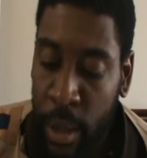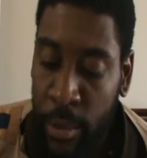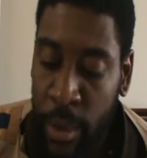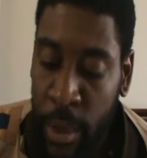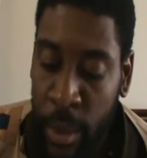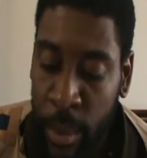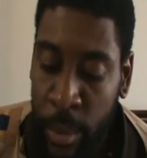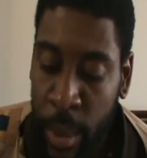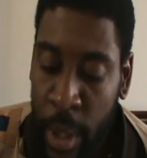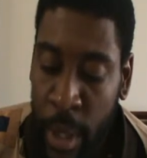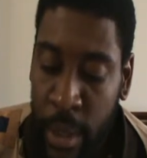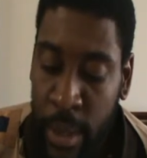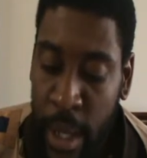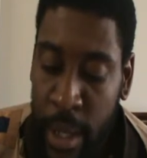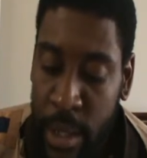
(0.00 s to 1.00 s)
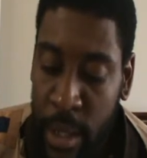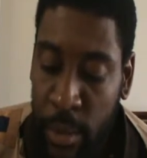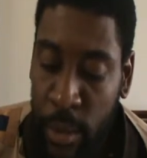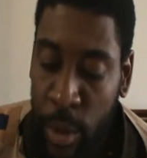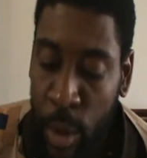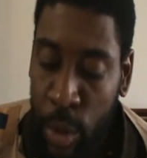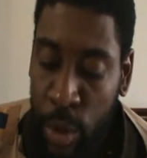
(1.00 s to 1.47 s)
of him that is
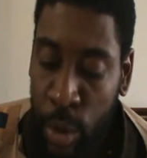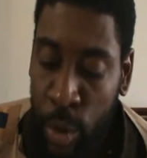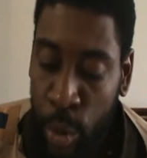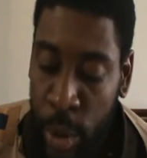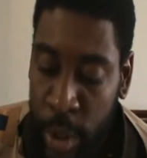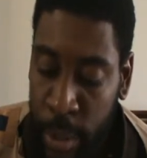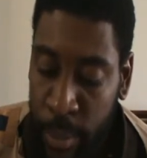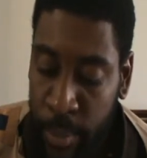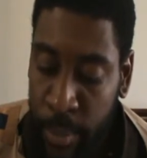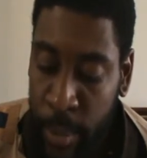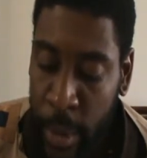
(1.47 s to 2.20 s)
of low degree,